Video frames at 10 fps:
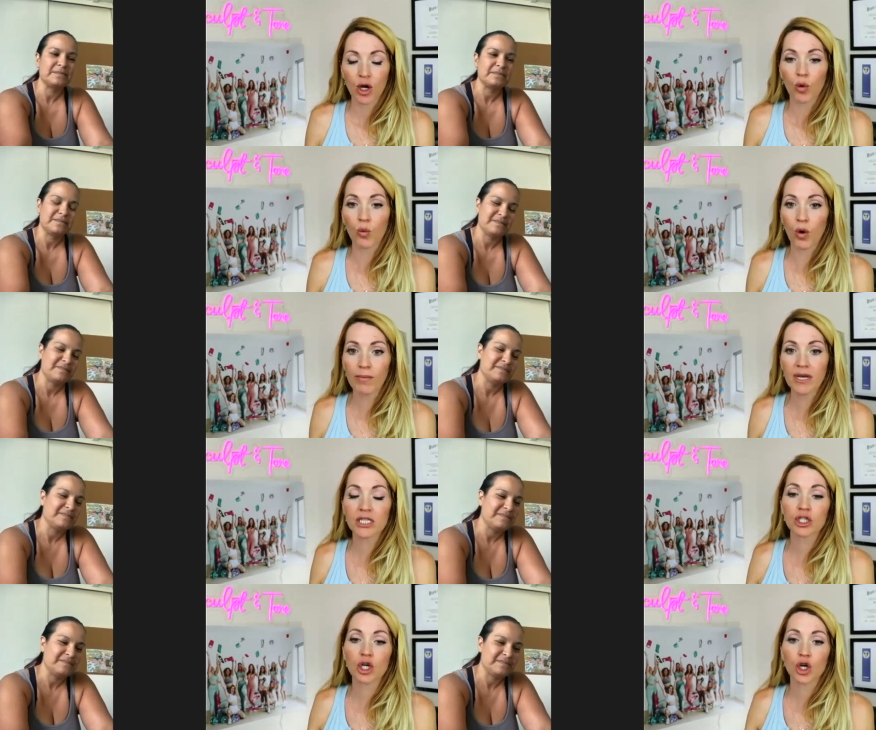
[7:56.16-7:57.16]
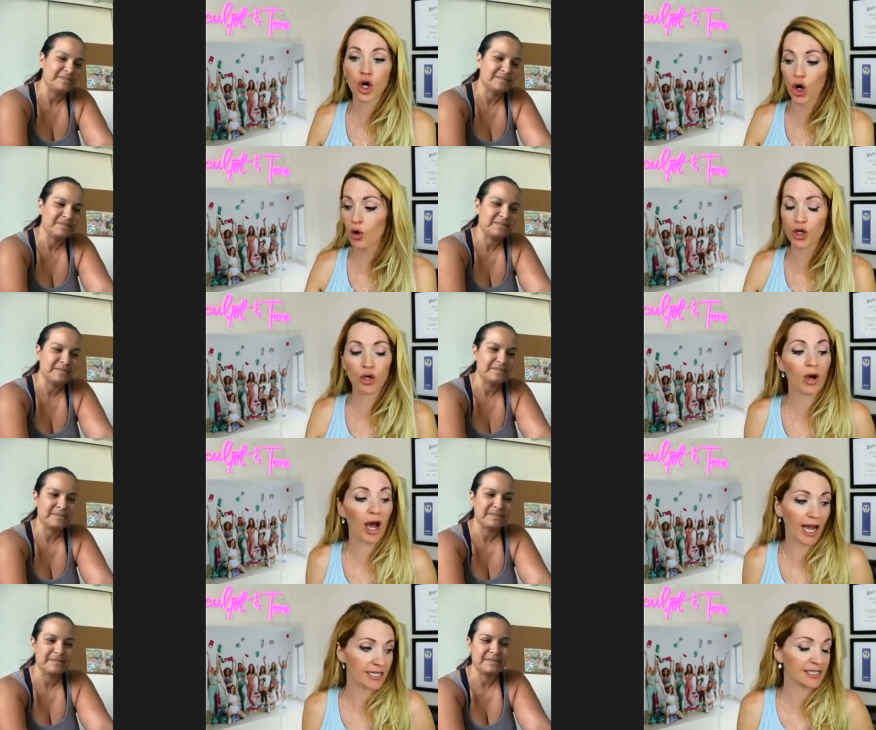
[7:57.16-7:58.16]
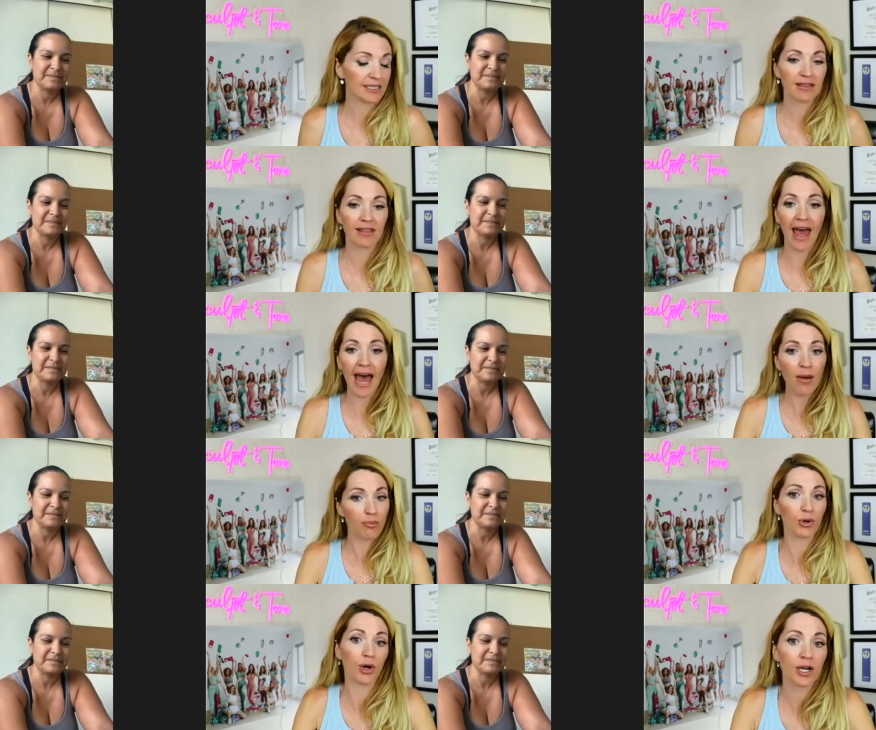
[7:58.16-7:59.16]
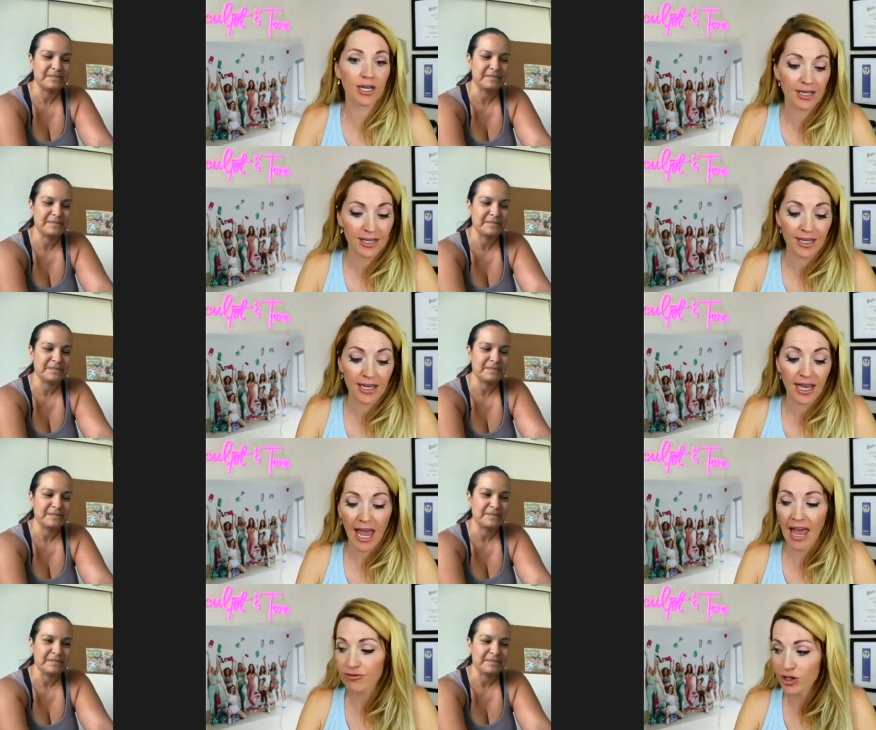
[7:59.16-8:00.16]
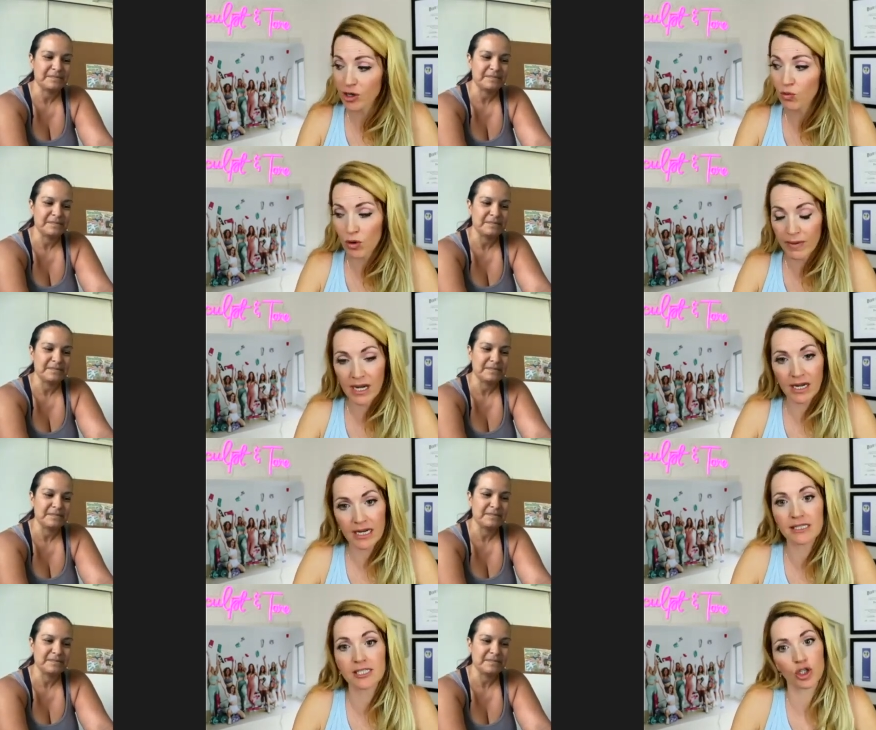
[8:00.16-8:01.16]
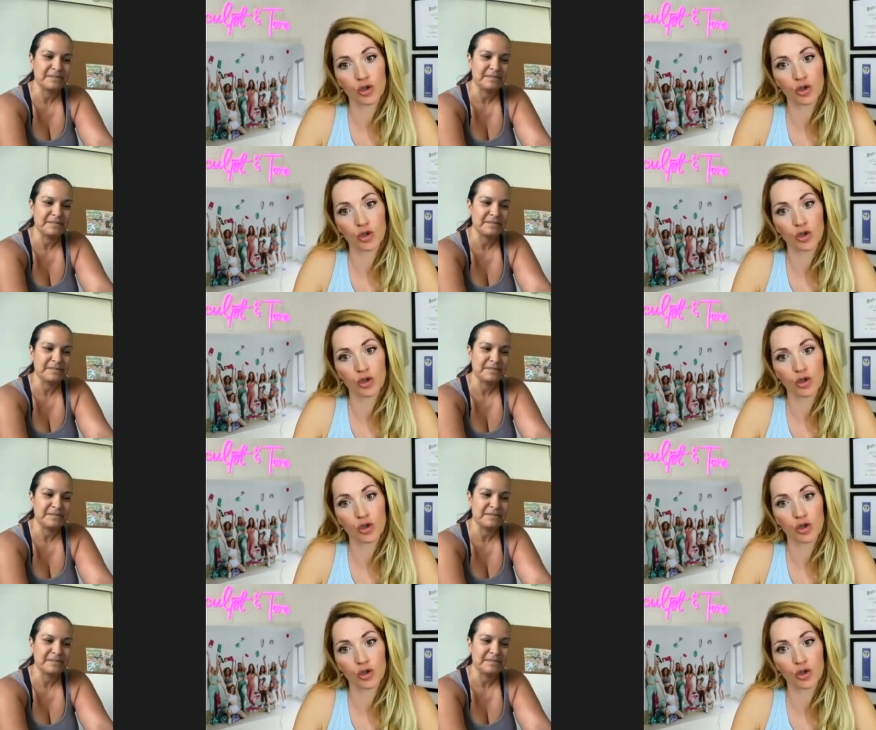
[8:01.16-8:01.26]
Speaker 1: Woman's Code. You guys, that book every woman needs to